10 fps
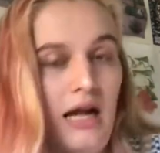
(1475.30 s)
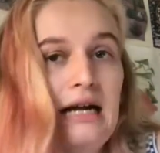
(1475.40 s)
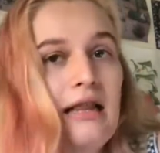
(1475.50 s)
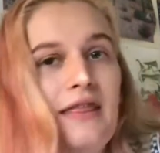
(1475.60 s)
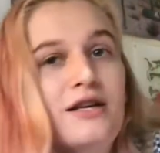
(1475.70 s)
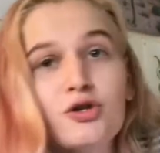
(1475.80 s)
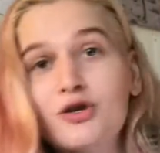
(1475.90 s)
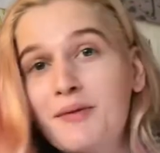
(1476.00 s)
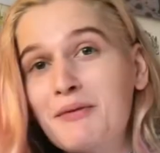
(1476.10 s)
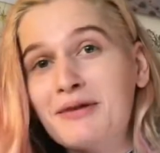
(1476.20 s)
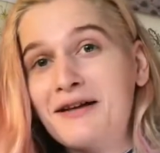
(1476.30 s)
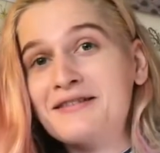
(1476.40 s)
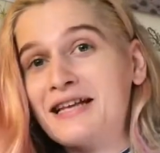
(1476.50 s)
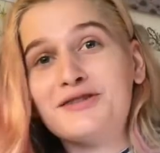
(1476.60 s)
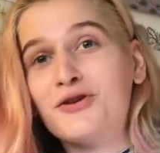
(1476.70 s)
things could come in plugs.
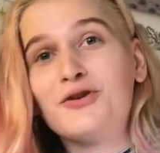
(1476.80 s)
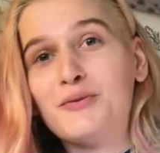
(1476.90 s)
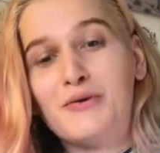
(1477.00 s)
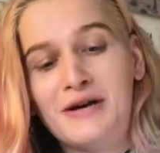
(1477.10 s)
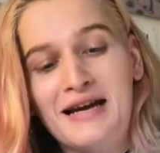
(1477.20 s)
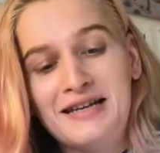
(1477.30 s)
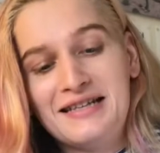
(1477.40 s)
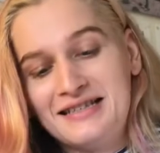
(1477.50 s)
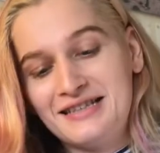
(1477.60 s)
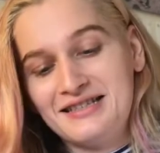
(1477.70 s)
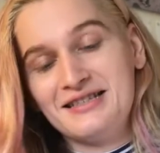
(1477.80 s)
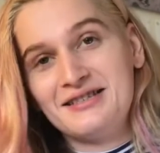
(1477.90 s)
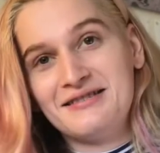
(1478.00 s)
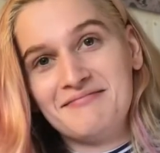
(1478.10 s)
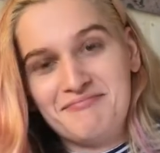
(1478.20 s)
That's not a good point, Alice. That's just
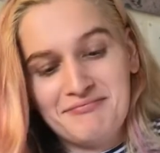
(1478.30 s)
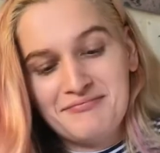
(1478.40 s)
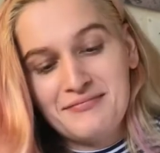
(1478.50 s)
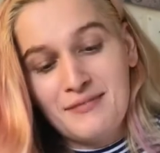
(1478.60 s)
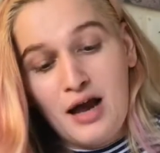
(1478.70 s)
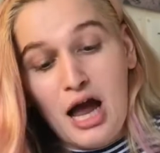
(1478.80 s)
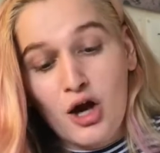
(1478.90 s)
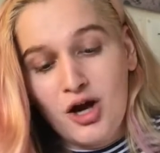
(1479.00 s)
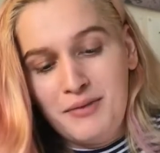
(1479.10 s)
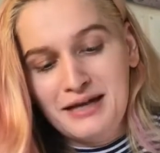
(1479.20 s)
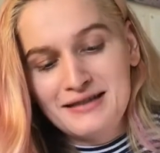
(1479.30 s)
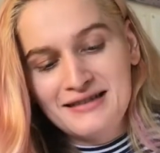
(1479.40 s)
a comment.